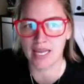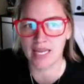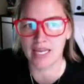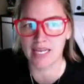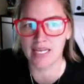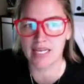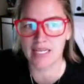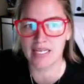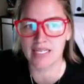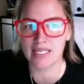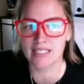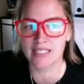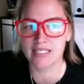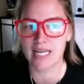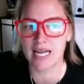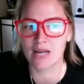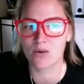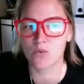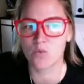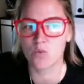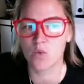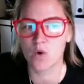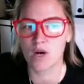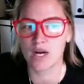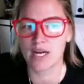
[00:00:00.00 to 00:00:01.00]
and I
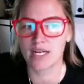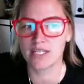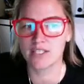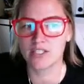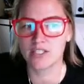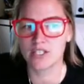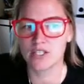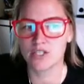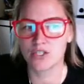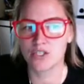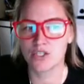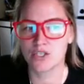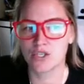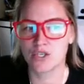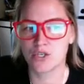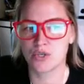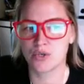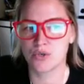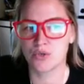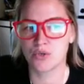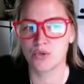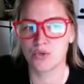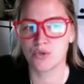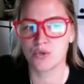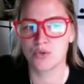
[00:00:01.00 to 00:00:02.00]
want
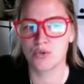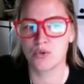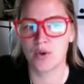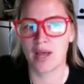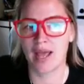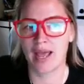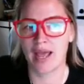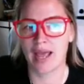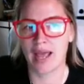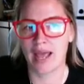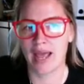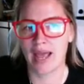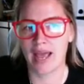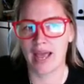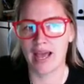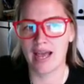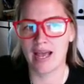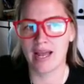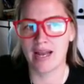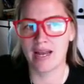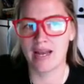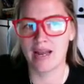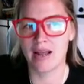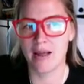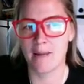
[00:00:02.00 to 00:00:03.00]
to
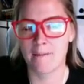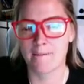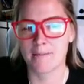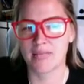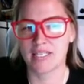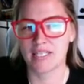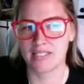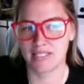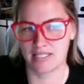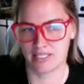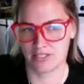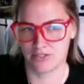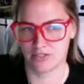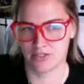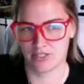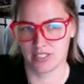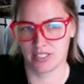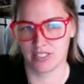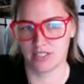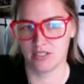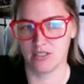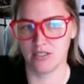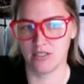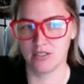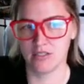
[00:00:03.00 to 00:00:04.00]
add
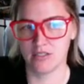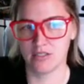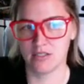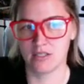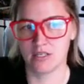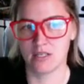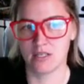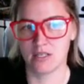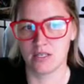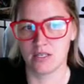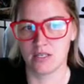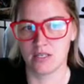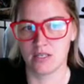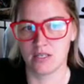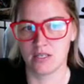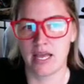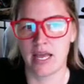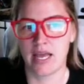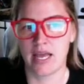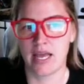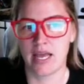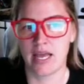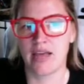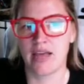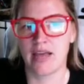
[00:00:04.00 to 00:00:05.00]
materials,
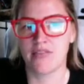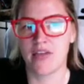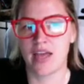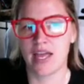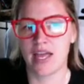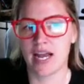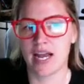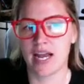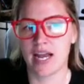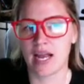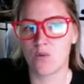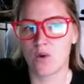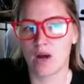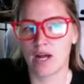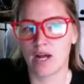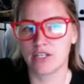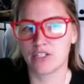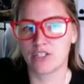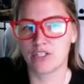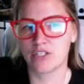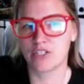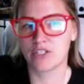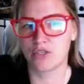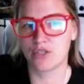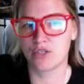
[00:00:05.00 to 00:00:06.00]
and then I
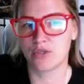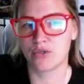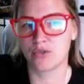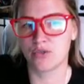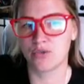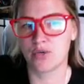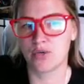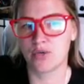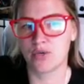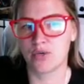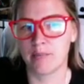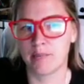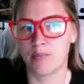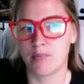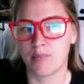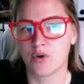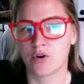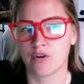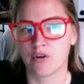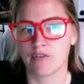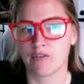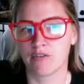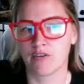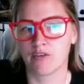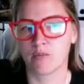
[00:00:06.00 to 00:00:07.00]
want to
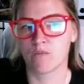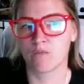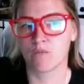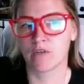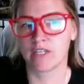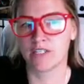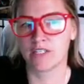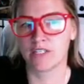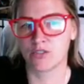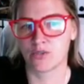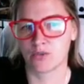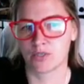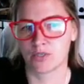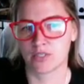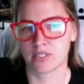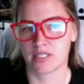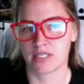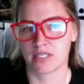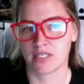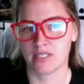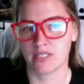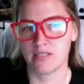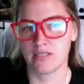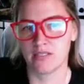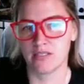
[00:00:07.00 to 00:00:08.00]
import from
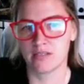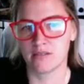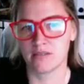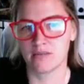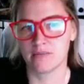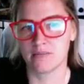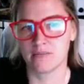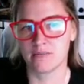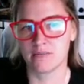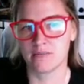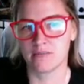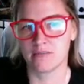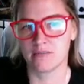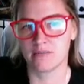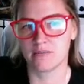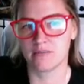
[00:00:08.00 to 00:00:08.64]
resources.